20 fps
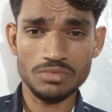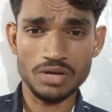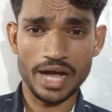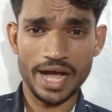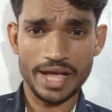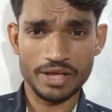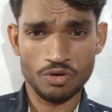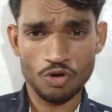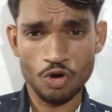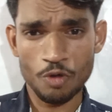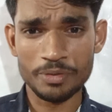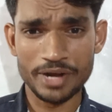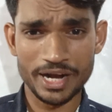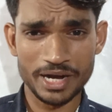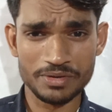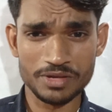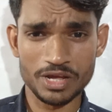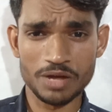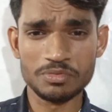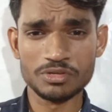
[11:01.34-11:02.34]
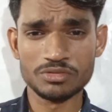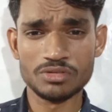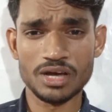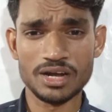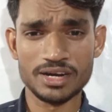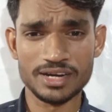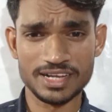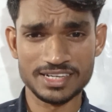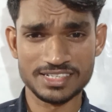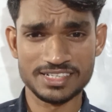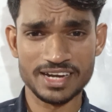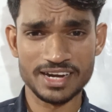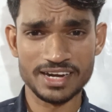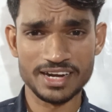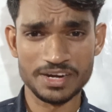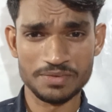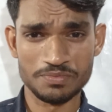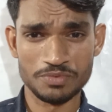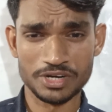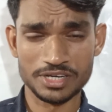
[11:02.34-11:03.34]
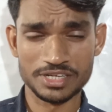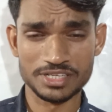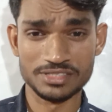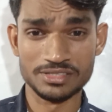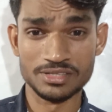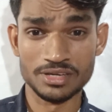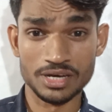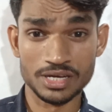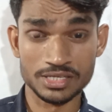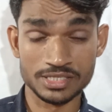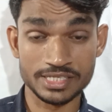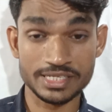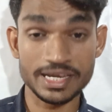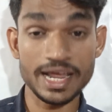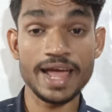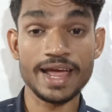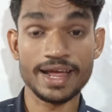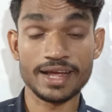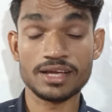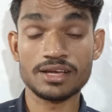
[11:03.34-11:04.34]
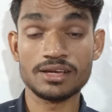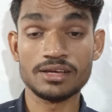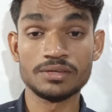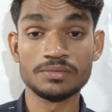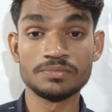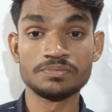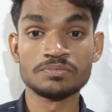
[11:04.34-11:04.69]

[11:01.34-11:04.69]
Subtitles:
I hope that you have to understand that what is the stack,